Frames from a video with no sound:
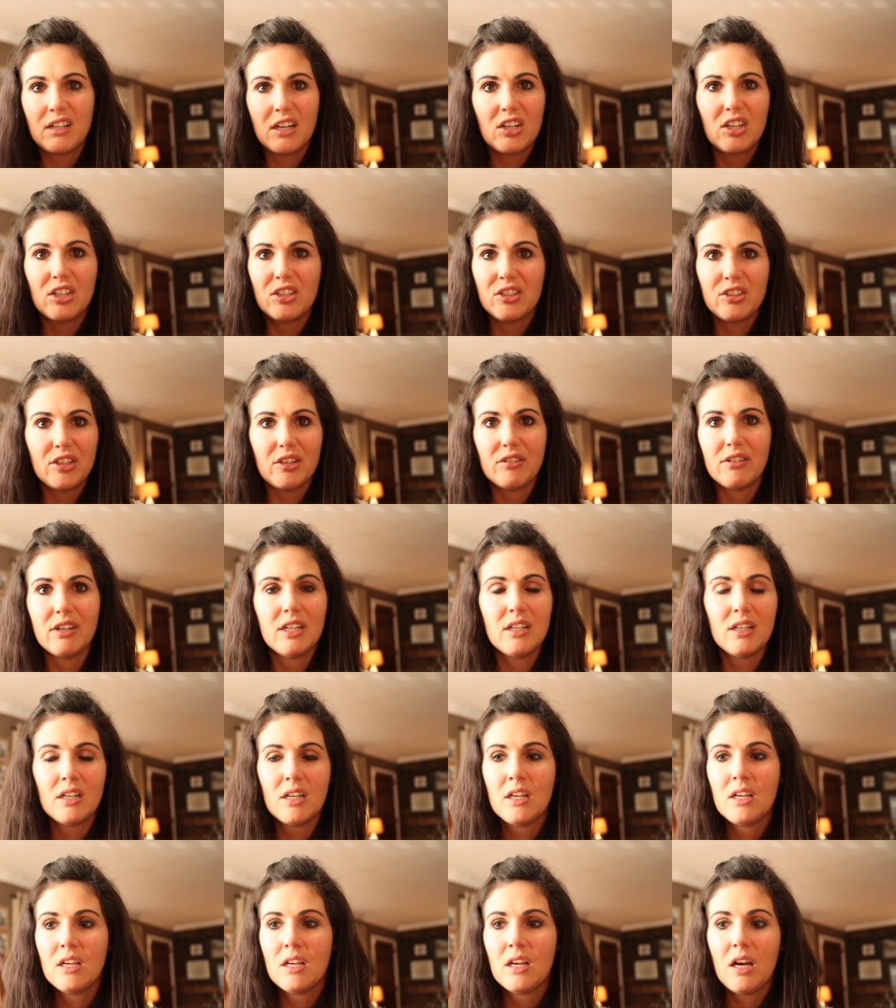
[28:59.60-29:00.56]
couldn't do it.
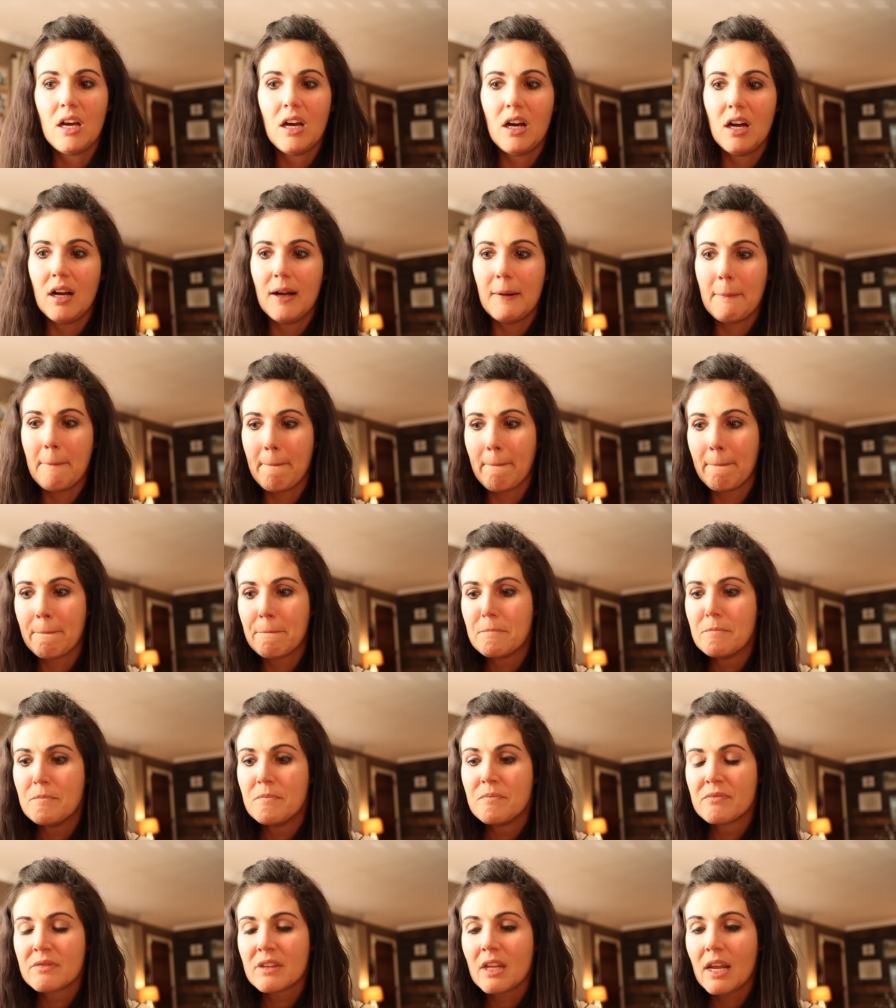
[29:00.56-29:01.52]

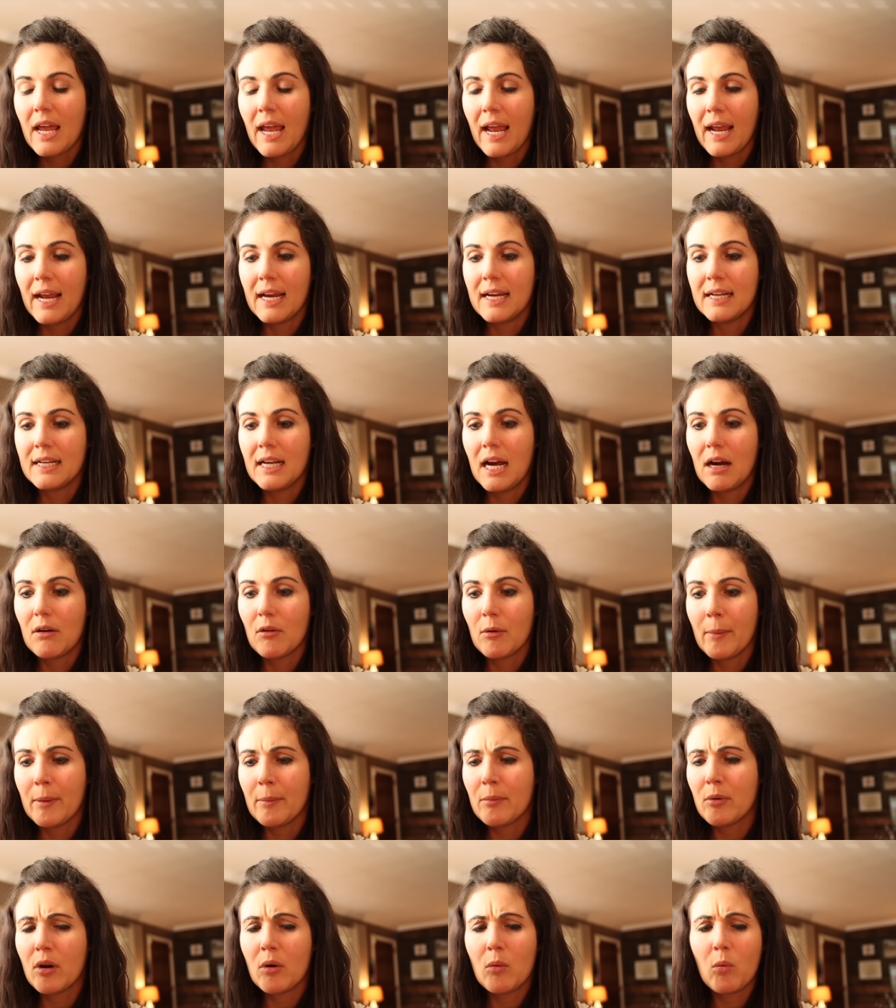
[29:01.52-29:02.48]
And I
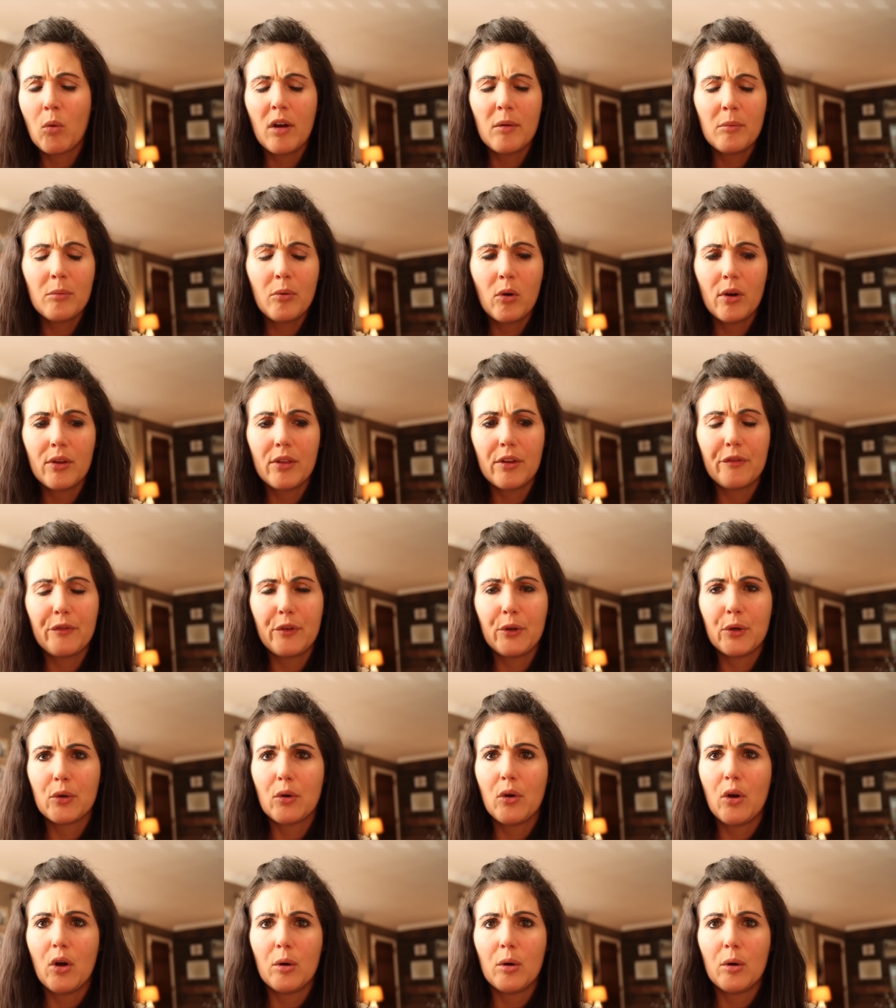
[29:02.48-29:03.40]
remember at one point the funeral